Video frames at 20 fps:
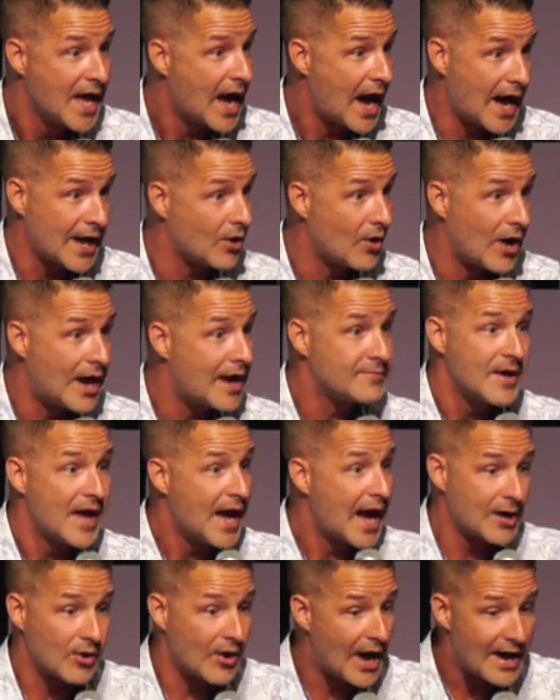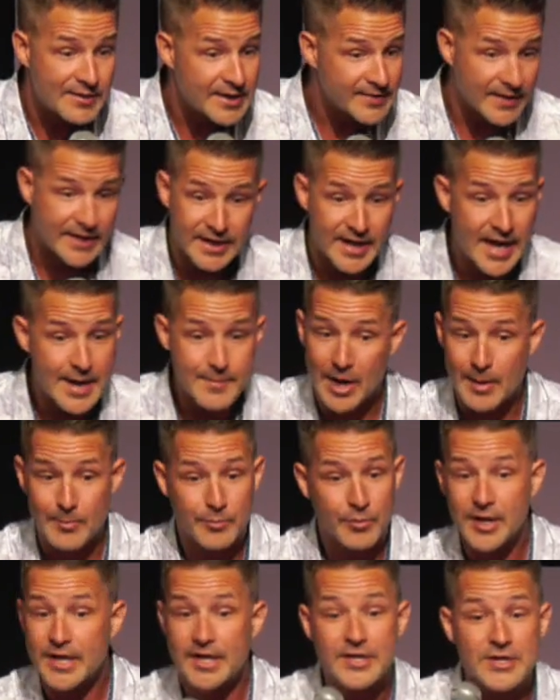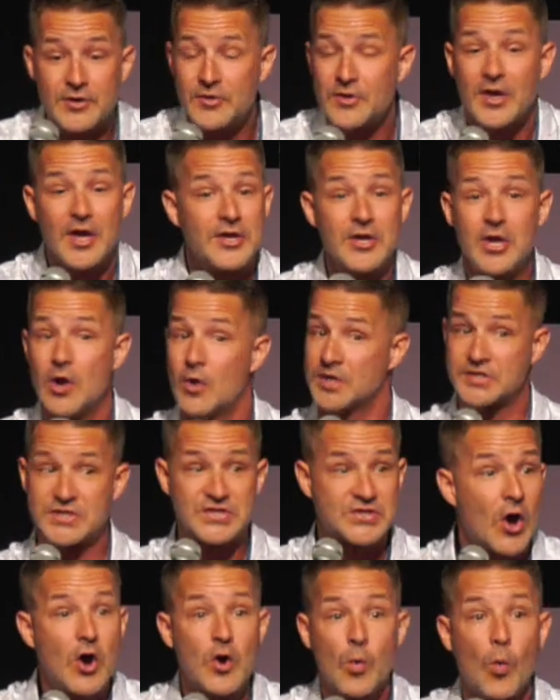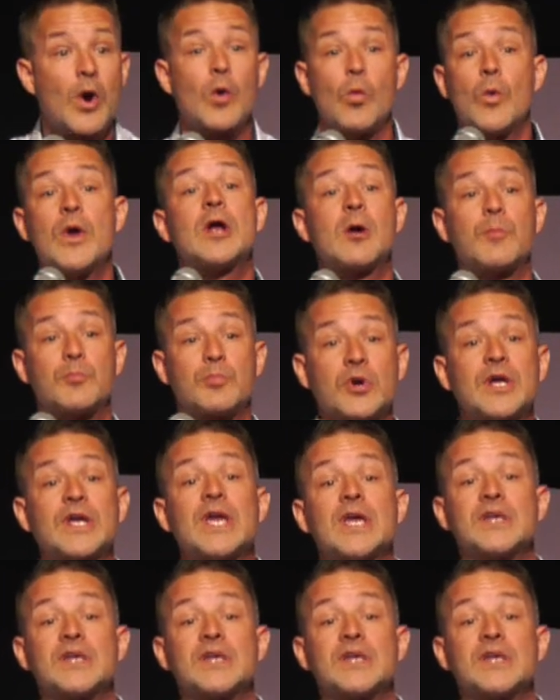I don't have, I don't have anything today, but I'm bringing you, you know, a song. We're, we are bringing